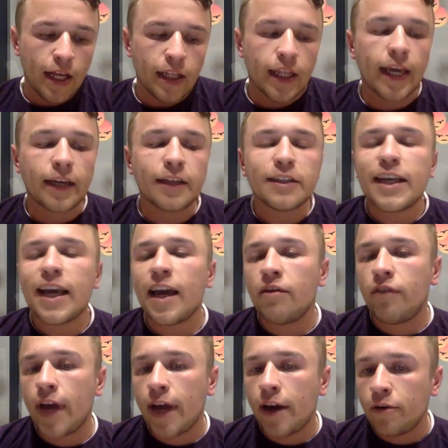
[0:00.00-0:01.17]
like, they're
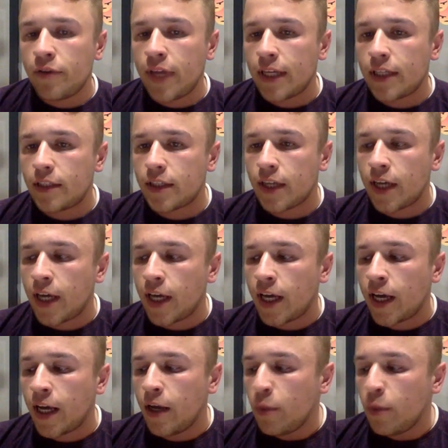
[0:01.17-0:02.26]
aware that uh,